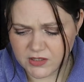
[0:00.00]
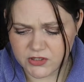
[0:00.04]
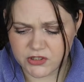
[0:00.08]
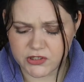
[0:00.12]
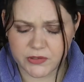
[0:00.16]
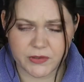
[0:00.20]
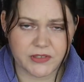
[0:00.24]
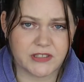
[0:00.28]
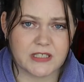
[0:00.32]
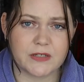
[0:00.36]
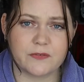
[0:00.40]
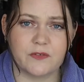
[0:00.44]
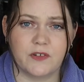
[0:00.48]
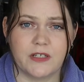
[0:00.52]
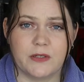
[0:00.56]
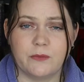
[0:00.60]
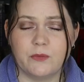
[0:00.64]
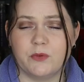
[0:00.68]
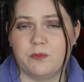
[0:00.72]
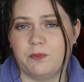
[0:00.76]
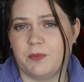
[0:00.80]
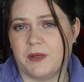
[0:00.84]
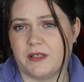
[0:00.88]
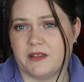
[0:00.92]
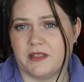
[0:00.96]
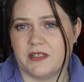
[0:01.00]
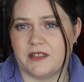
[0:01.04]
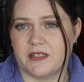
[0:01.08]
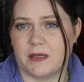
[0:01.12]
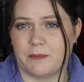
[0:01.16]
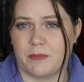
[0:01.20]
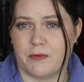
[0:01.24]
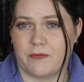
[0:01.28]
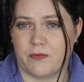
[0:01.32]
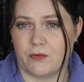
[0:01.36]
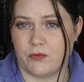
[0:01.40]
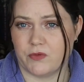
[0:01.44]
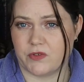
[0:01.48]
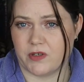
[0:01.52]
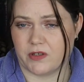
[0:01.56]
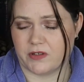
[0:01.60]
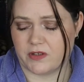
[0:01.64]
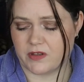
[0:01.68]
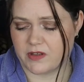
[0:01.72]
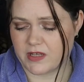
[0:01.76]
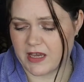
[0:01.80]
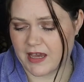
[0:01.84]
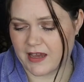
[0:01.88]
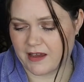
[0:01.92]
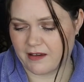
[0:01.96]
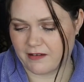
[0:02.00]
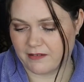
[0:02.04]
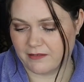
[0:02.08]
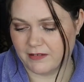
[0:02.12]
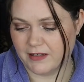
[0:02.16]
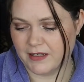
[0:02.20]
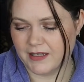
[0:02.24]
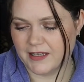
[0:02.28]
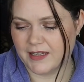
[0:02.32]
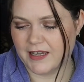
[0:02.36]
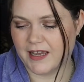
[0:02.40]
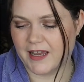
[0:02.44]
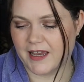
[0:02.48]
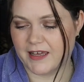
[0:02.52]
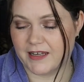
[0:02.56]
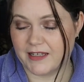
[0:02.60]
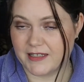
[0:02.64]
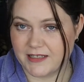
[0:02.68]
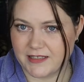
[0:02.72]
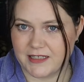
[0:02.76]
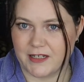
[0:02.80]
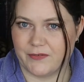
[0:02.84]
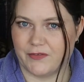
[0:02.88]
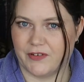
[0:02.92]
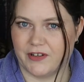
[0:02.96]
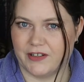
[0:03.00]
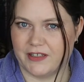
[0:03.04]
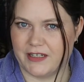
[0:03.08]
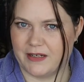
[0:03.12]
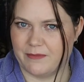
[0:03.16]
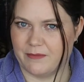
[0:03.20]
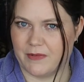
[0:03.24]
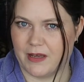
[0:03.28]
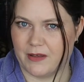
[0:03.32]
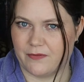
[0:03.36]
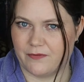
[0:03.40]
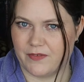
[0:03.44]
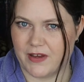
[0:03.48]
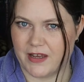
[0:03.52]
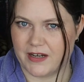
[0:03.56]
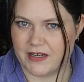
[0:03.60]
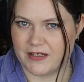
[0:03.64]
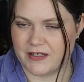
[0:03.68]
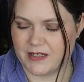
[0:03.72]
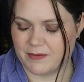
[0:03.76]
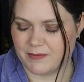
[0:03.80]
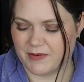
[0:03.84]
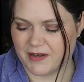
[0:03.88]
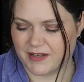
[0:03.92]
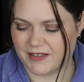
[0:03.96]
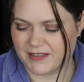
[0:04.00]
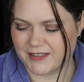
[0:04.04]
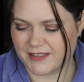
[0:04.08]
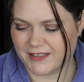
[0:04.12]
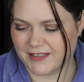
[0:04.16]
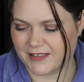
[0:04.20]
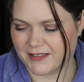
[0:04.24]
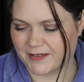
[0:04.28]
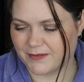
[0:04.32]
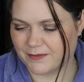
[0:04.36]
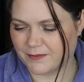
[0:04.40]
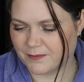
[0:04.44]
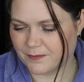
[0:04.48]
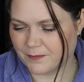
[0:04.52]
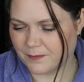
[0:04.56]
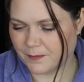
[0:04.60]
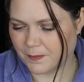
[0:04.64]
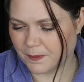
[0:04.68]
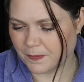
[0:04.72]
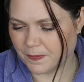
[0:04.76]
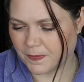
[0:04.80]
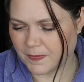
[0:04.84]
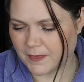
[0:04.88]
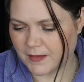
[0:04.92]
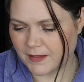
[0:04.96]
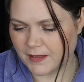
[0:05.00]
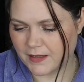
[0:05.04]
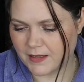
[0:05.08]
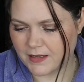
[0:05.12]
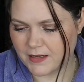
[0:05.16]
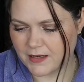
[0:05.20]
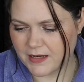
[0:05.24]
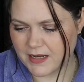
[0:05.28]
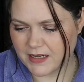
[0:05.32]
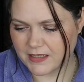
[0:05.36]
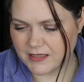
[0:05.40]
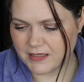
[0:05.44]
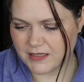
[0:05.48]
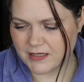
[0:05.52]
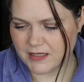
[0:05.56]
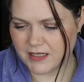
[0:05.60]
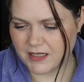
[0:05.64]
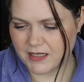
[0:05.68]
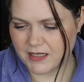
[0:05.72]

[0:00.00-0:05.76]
So I definitely would pick this up if it was on sale, and it's definitely in my fantasy basket. Next